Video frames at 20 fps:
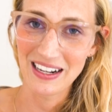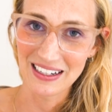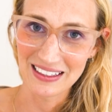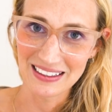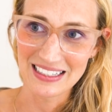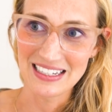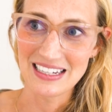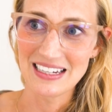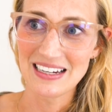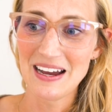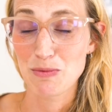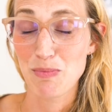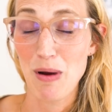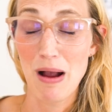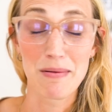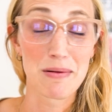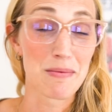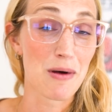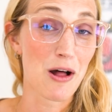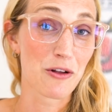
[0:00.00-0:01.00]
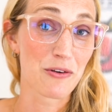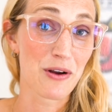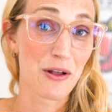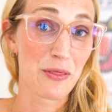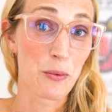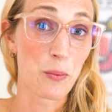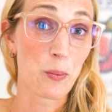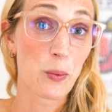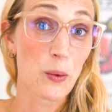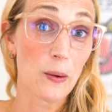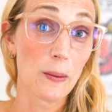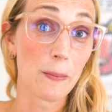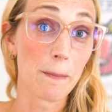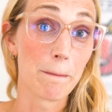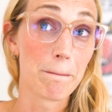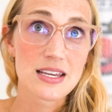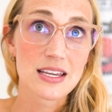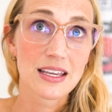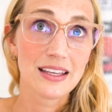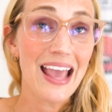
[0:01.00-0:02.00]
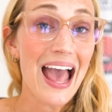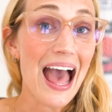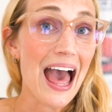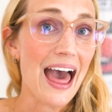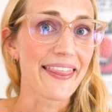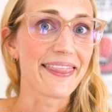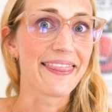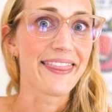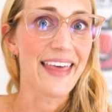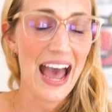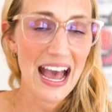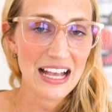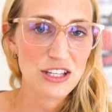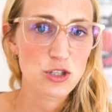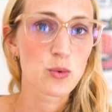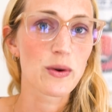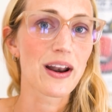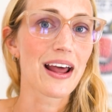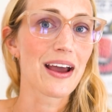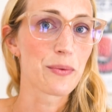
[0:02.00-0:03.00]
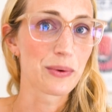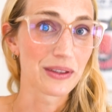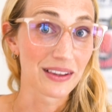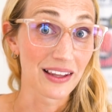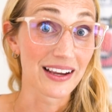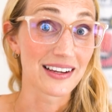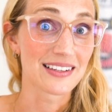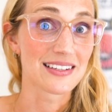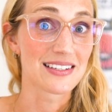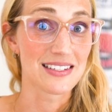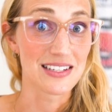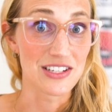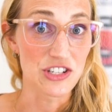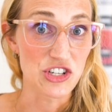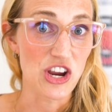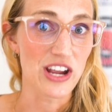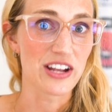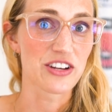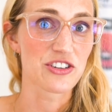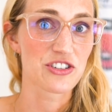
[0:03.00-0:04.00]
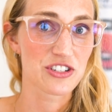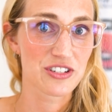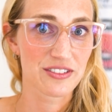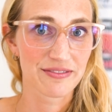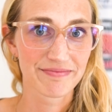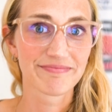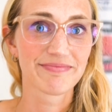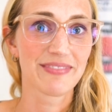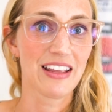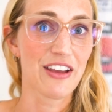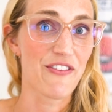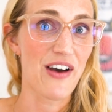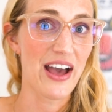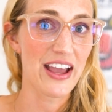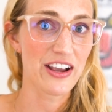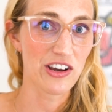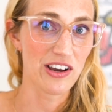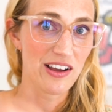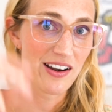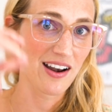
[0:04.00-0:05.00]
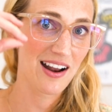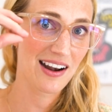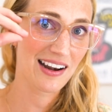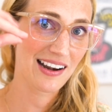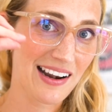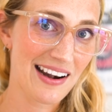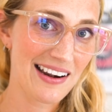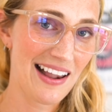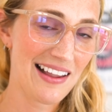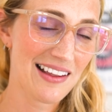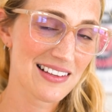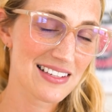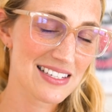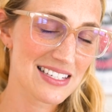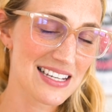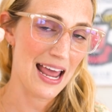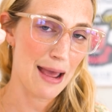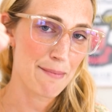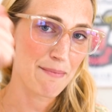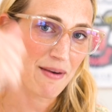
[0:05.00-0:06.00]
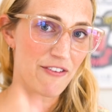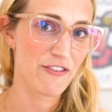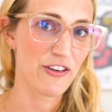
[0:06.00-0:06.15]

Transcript: Italy. It's a problem all around the world. Yeah, that's what I would like to see changed, if I could snap my